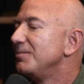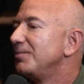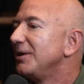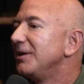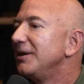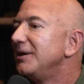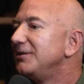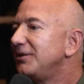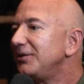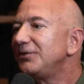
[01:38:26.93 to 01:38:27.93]
But in
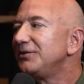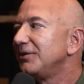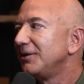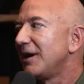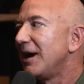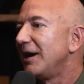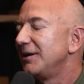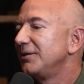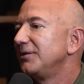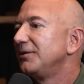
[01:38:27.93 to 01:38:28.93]
addition to that,
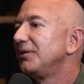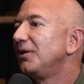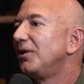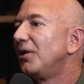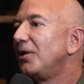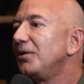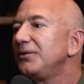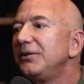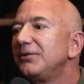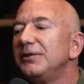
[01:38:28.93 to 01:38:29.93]
there are all
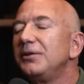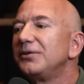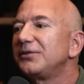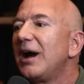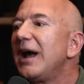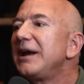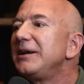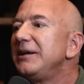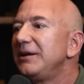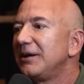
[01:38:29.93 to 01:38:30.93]
these little
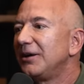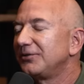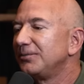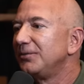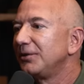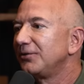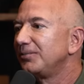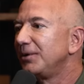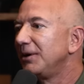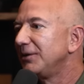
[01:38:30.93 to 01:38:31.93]
tiny customer
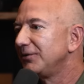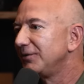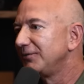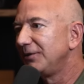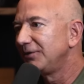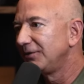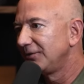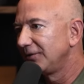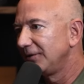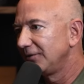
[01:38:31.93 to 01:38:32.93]
experience
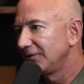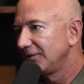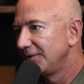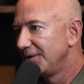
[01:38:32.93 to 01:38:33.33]
deficiencies,